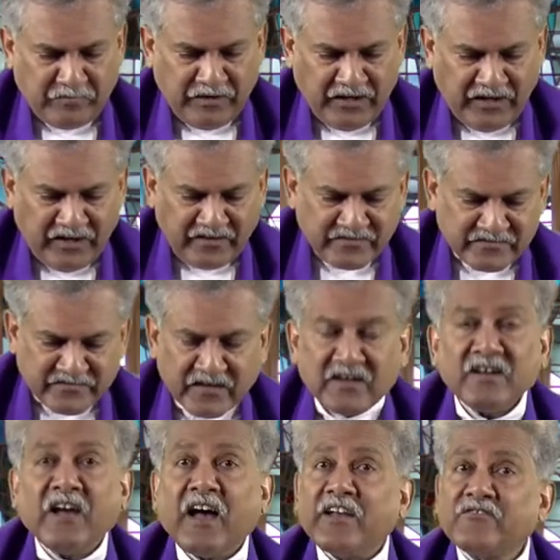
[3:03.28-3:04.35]
beings
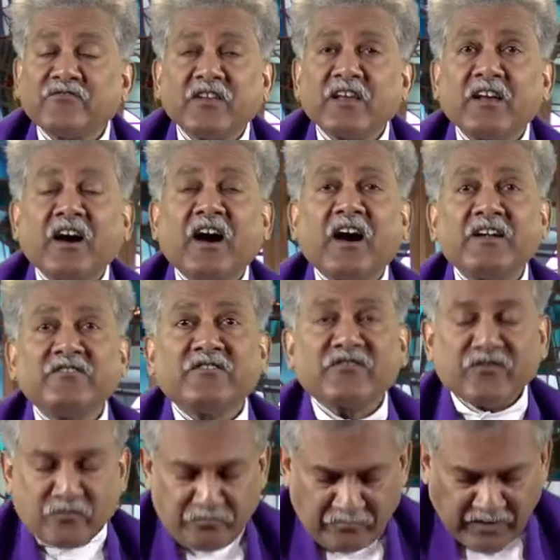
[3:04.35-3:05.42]
as regards
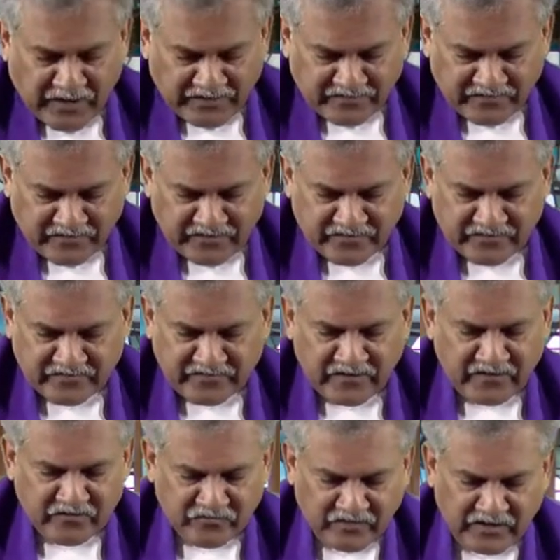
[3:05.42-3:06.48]
to matters
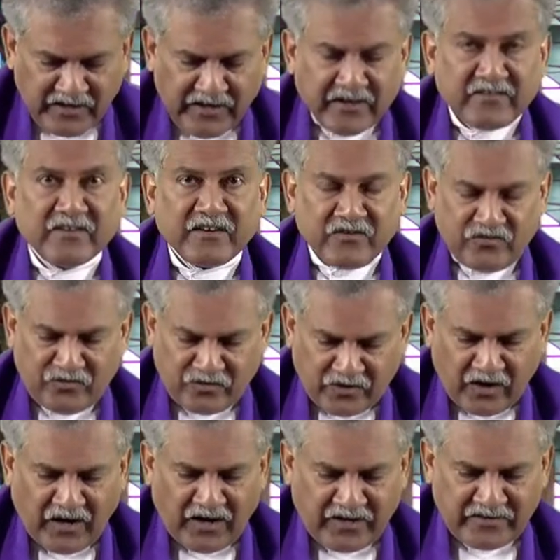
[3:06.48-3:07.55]
relating to
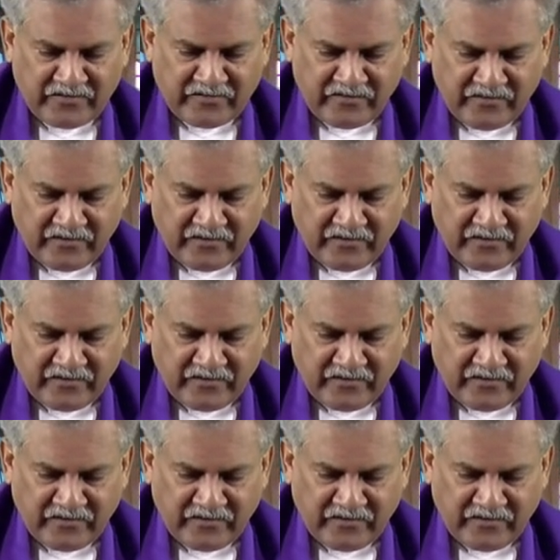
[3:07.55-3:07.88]
God